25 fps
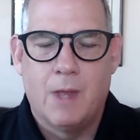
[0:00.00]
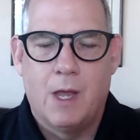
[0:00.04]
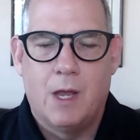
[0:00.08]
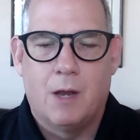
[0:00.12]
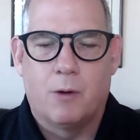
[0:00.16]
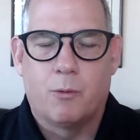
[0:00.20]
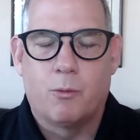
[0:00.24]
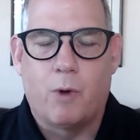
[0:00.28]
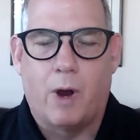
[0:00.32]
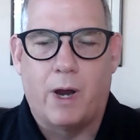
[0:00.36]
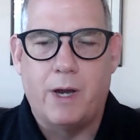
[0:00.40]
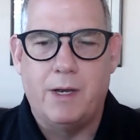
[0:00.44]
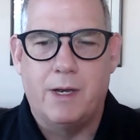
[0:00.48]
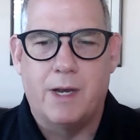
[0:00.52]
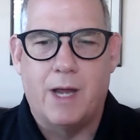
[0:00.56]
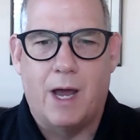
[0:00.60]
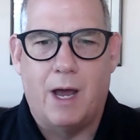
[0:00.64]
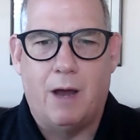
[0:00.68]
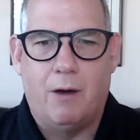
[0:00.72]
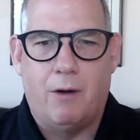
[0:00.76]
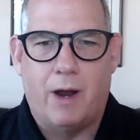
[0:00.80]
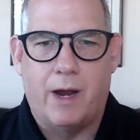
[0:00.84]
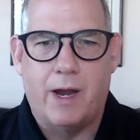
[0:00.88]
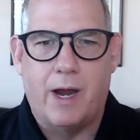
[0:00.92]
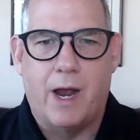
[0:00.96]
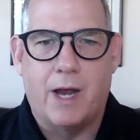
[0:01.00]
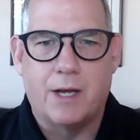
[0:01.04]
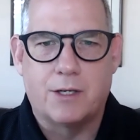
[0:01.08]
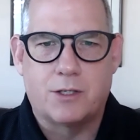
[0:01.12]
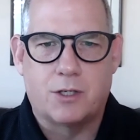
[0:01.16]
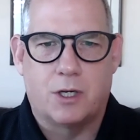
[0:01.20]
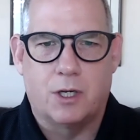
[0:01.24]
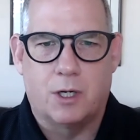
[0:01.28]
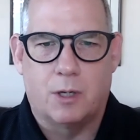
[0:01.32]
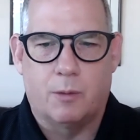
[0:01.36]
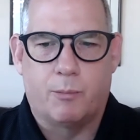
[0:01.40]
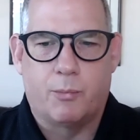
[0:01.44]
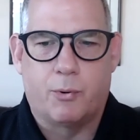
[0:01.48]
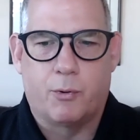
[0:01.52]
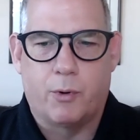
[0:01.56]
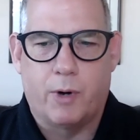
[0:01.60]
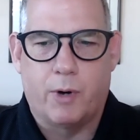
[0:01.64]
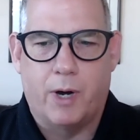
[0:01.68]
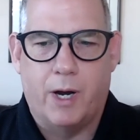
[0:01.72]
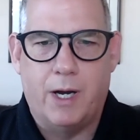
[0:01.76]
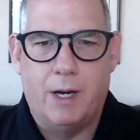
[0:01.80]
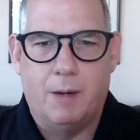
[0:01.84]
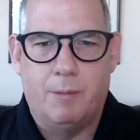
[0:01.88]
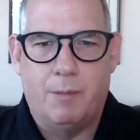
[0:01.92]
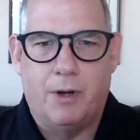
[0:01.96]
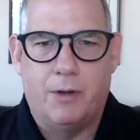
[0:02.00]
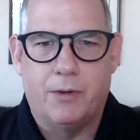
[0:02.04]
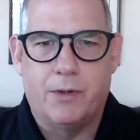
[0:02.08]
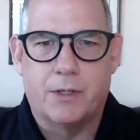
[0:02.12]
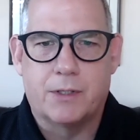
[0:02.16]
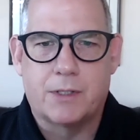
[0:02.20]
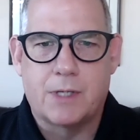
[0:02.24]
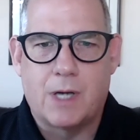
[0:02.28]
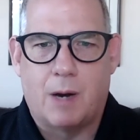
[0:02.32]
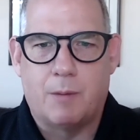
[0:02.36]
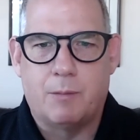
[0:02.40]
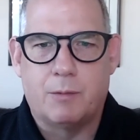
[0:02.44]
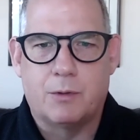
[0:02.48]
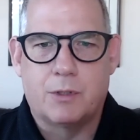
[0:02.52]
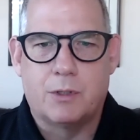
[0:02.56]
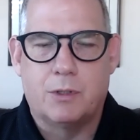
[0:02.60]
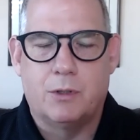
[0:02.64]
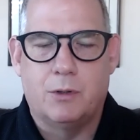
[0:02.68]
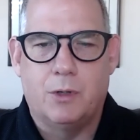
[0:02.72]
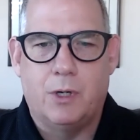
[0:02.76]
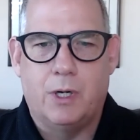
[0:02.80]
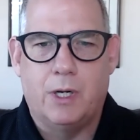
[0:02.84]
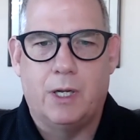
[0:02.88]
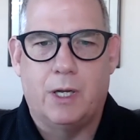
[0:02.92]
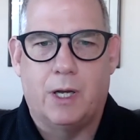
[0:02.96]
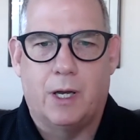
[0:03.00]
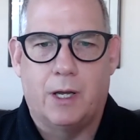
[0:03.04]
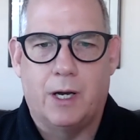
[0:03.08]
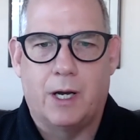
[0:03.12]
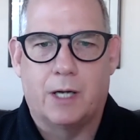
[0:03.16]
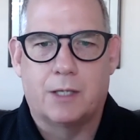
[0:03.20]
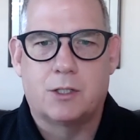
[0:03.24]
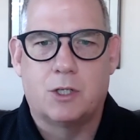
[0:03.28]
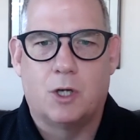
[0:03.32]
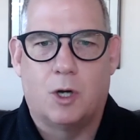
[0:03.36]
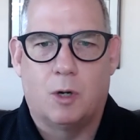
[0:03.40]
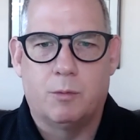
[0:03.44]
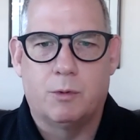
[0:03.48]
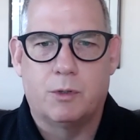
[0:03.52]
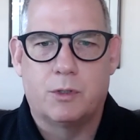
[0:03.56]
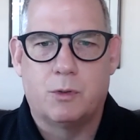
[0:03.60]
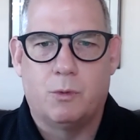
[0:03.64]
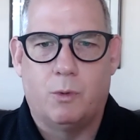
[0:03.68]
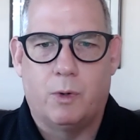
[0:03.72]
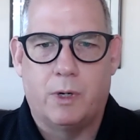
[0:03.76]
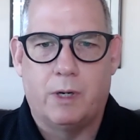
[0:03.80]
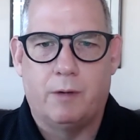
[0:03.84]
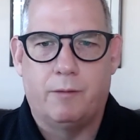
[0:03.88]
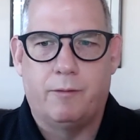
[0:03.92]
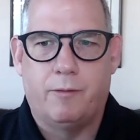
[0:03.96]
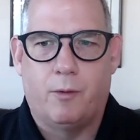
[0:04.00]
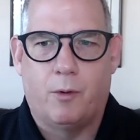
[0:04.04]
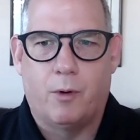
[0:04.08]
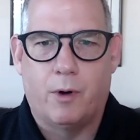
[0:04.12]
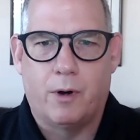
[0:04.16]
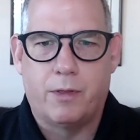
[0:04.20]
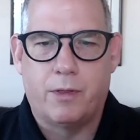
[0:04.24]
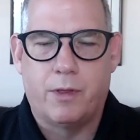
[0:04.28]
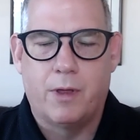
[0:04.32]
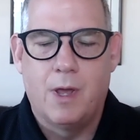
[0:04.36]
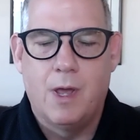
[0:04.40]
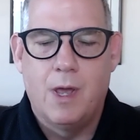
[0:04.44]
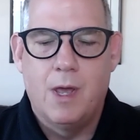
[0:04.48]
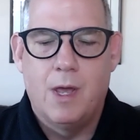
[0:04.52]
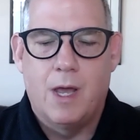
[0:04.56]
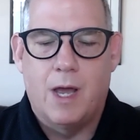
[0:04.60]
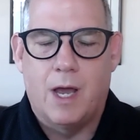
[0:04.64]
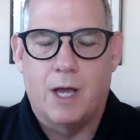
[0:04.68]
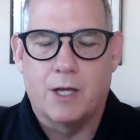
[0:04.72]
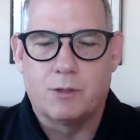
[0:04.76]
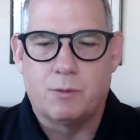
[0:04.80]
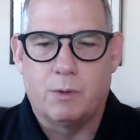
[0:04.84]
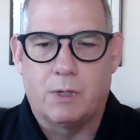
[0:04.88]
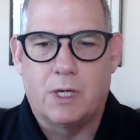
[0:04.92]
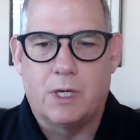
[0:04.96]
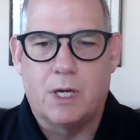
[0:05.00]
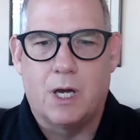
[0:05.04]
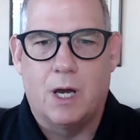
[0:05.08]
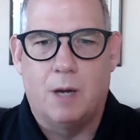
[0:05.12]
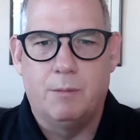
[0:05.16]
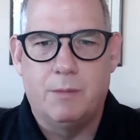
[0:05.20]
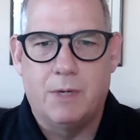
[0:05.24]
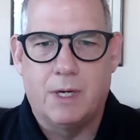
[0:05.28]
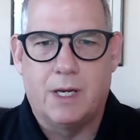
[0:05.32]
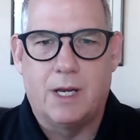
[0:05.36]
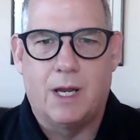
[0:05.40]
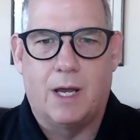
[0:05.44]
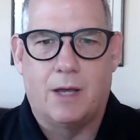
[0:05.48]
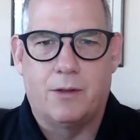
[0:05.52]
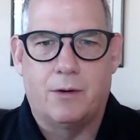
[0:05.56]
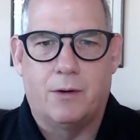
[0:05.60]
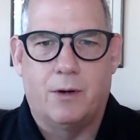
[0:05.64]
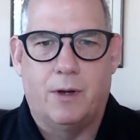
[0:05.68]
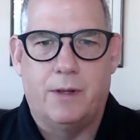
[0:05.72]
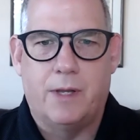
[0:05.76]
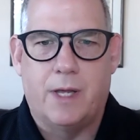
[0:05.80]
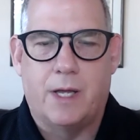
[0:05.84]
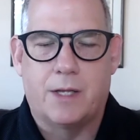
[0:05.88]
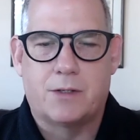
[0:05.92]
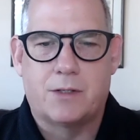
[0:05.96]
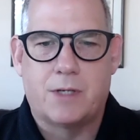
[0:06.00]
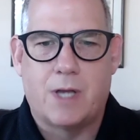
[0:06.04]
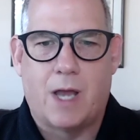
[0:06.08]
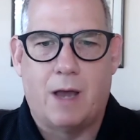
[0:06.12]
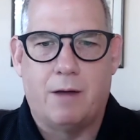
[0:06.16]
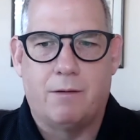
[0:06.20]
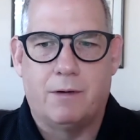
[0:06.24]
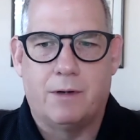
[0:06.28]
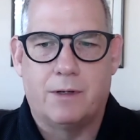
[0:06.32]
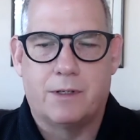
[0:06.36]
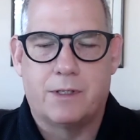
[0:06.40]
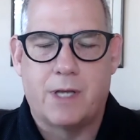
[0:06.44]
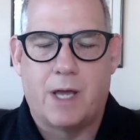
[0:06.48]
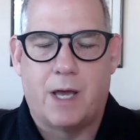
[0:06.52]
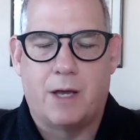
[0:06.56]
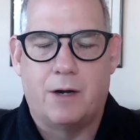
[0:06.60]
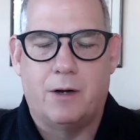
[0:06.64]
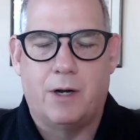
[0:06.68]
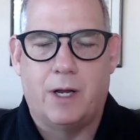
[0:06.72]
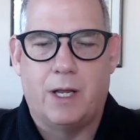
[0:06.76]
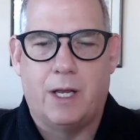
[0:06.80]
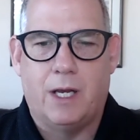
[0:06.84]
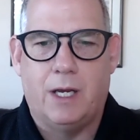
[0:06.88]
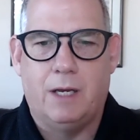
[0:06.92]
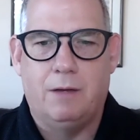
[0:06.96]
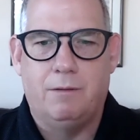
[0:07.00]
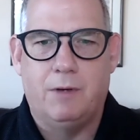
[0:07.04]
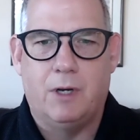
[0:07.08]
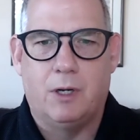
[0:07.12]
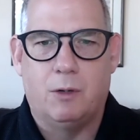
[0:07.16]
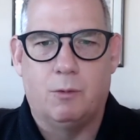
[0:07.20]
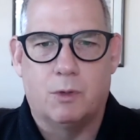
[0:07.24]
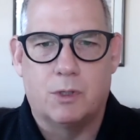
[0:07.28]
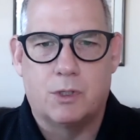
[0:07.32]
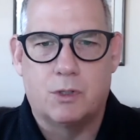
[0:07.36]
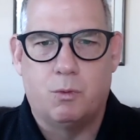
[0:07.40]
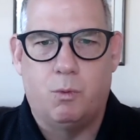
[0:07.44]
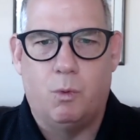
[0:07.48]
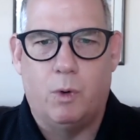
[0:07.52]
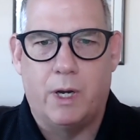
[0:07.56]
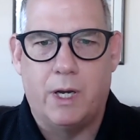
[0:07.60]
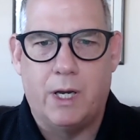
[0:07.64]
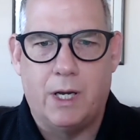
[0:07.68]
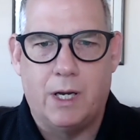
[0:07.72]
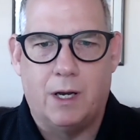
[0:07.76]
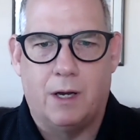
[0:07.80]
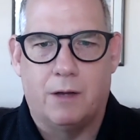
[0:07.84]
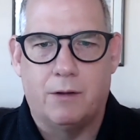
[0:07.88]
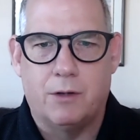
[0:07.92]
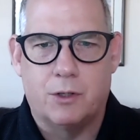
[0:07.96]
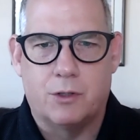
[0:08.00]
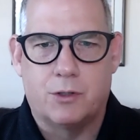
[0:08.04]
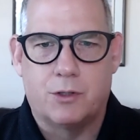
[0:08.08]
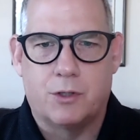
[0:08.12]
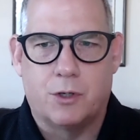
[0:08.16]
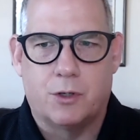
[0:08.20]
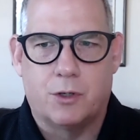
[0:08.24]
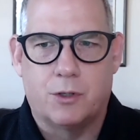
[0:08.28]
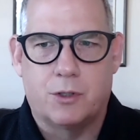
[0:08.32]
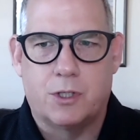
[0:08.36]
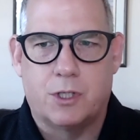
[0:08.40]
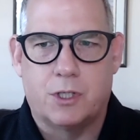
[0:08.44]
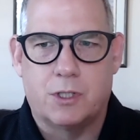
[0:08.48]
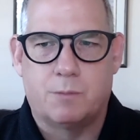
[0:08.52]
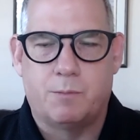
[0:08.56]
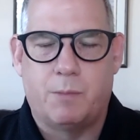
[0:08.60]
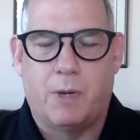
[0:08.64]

Right now, I ask you to pray about this opportunity on October 24th as we come together on that Saturday evening with 20 other churches.